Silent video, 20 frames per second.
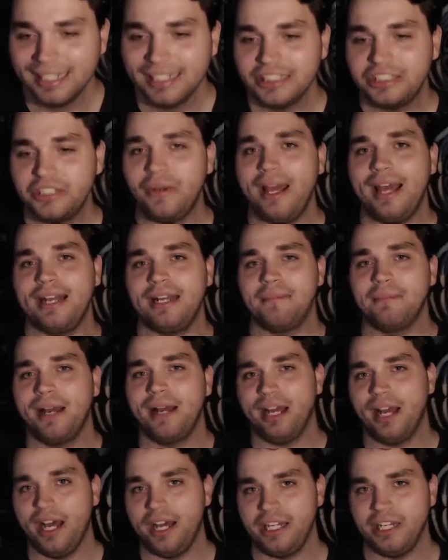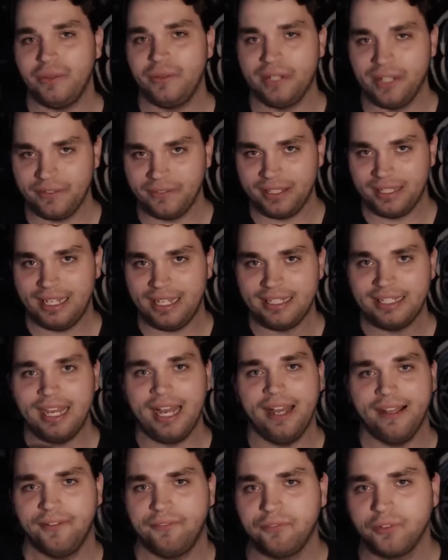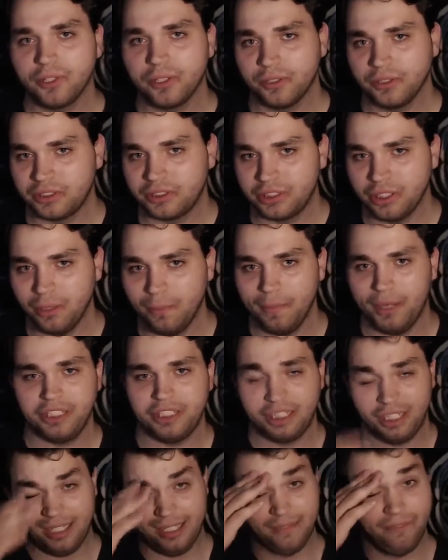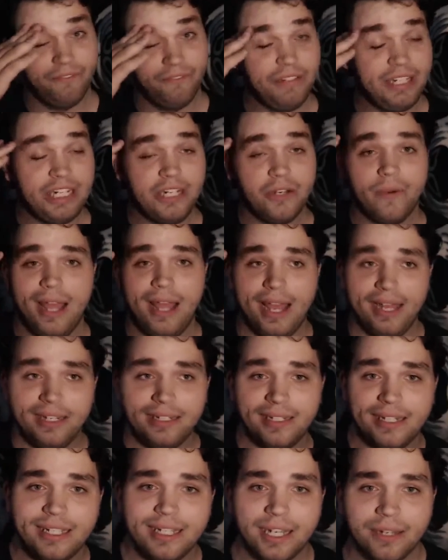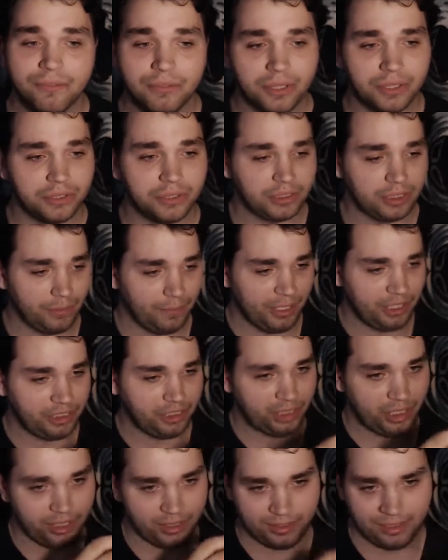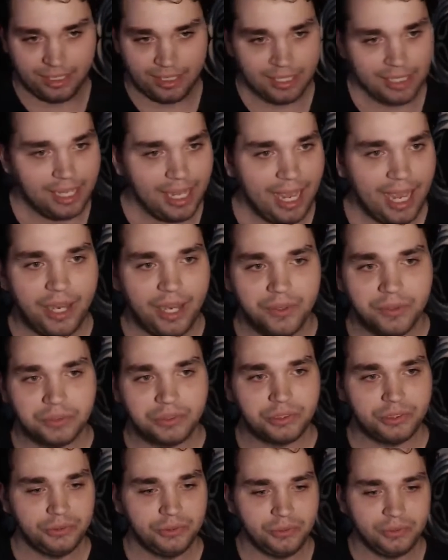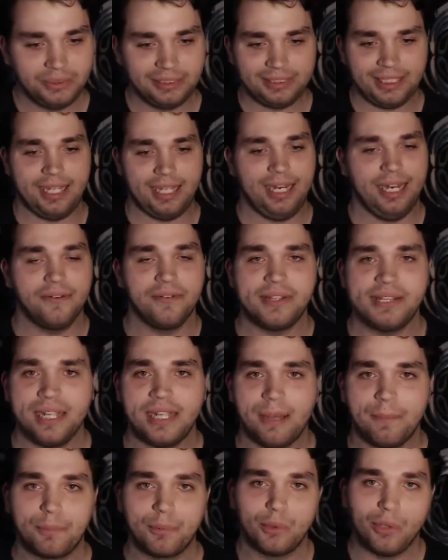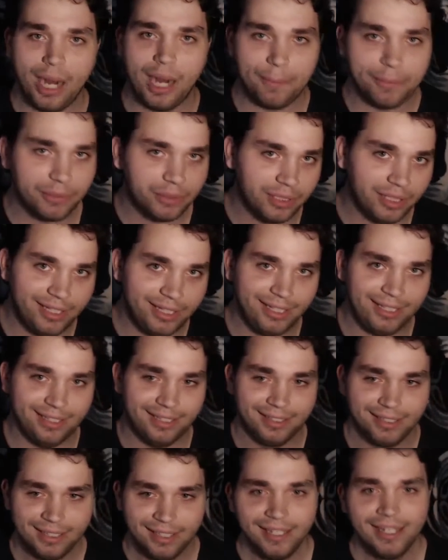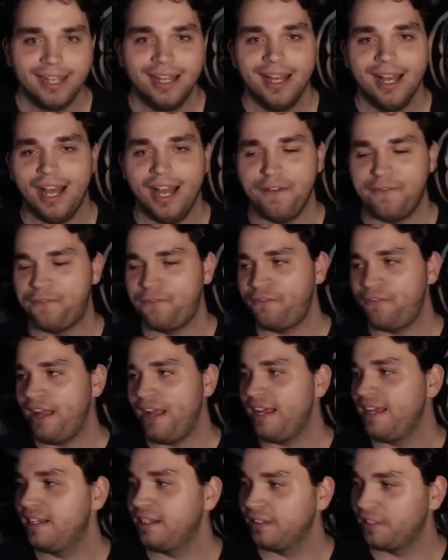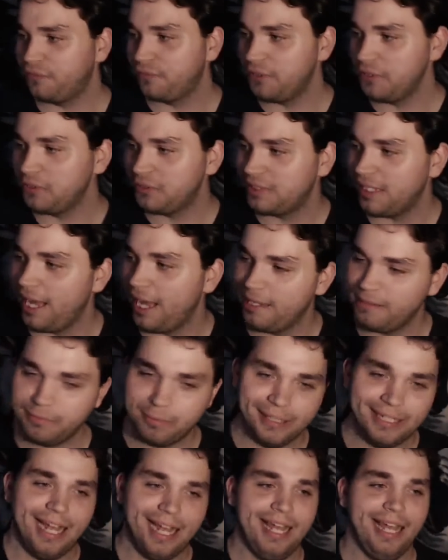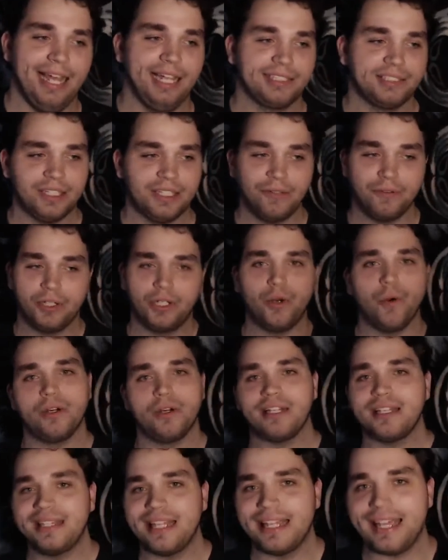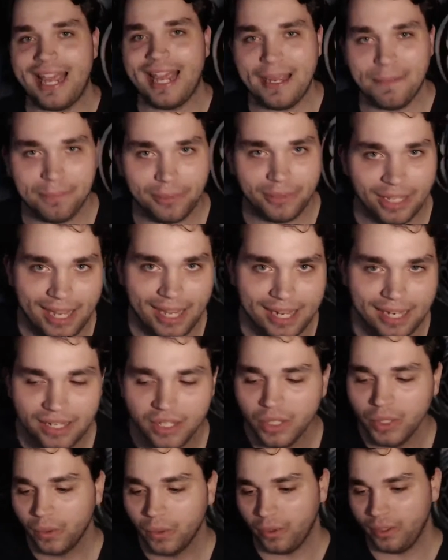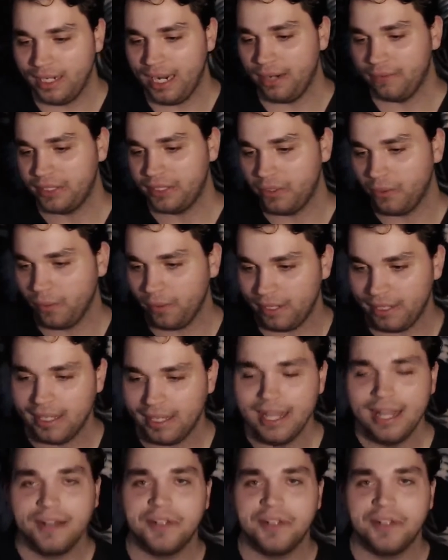To edit my audio and everything like that, I've learned so much on video editing. I've learned so much on how to set everything up properly. I've failed a few times by not actually recording the gameplay or not recording.